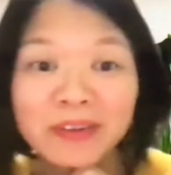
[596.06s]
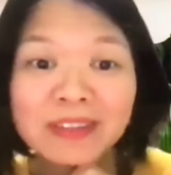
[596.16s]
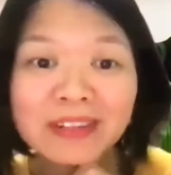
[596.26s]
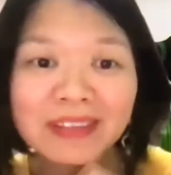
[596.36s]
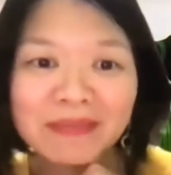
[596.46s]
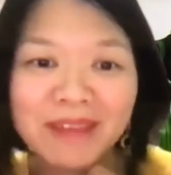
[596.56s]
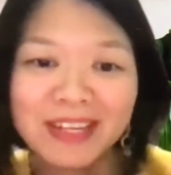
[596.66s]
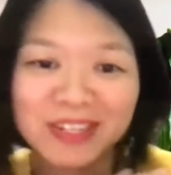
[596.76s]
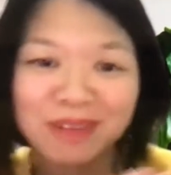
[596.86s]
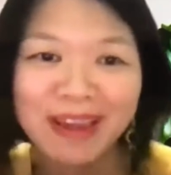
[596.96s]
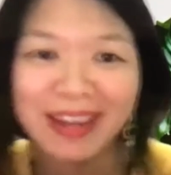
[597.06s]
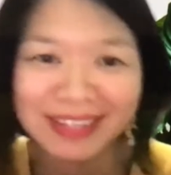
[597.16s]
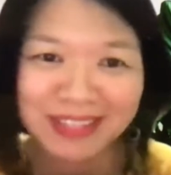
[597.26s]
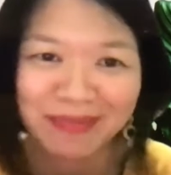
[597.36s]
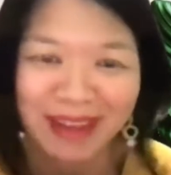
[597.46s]
totally. Made in Japan
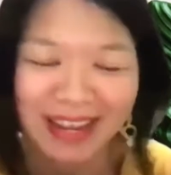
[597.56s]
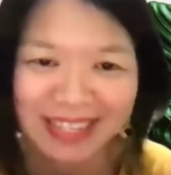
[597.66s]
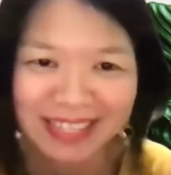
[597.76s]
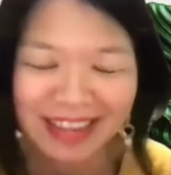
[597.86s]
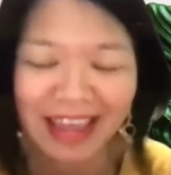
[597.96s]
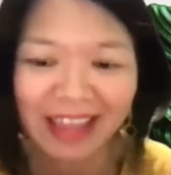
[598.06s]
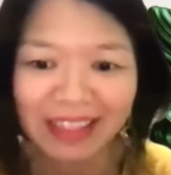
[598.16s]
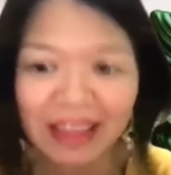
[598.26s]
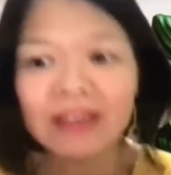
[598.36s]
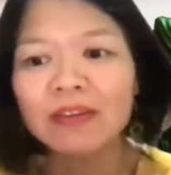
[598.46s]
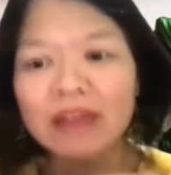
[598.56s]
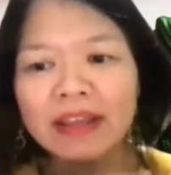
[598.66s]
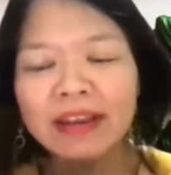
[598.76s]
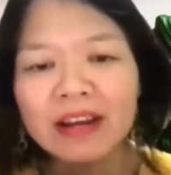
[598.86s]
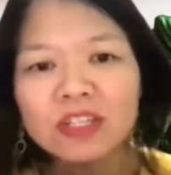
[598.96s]
is the best. And then
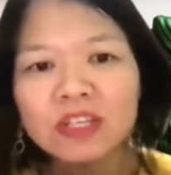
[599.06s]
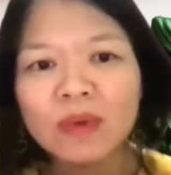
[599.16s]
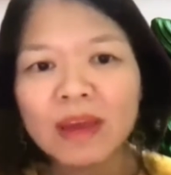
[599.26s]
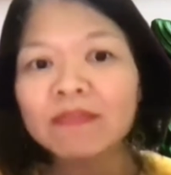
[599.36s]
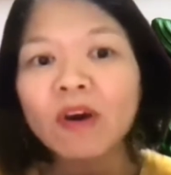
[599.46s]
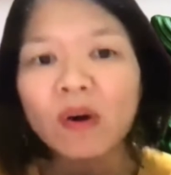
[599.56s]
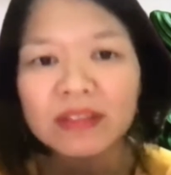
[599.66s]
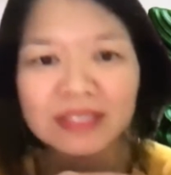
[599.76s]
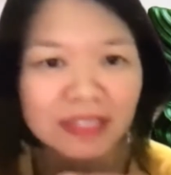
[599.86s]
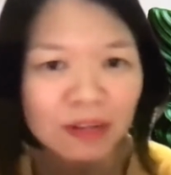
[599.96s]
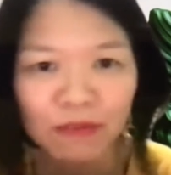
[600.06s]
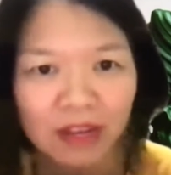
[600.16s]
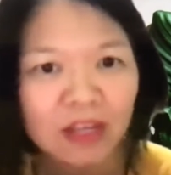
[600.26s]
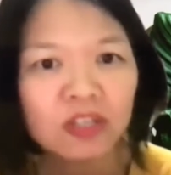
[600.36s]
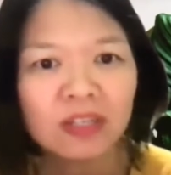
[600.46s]
in Ajit, we have all the
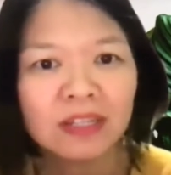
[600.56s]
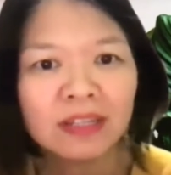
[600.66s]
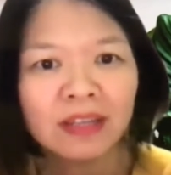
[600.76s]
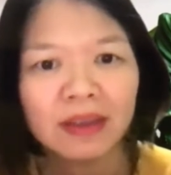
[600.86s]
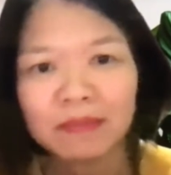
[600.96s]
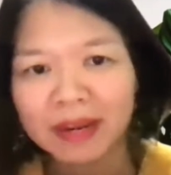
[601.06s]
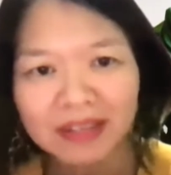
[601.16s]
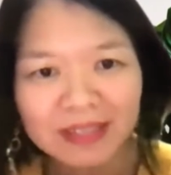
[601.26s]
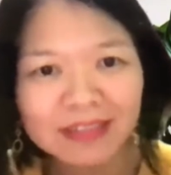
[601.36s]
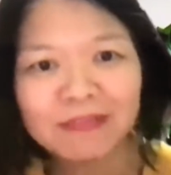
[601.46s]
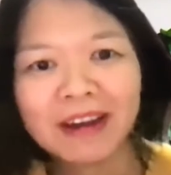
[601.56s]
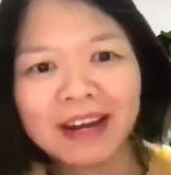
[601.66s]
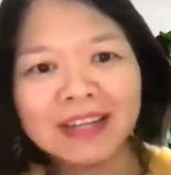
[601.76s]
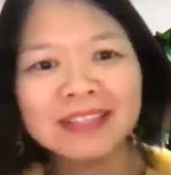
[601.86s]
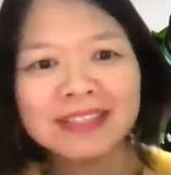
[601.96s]
certification, medical
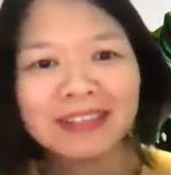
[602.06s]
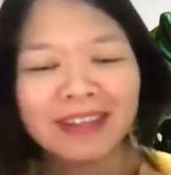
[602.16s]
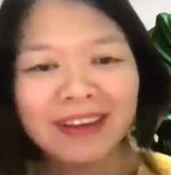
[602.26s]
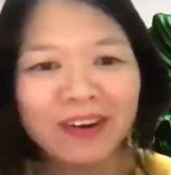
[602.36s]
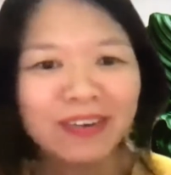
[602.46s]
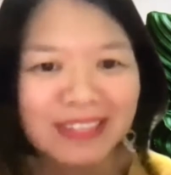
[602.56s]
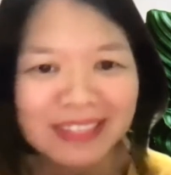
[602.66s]
device, all the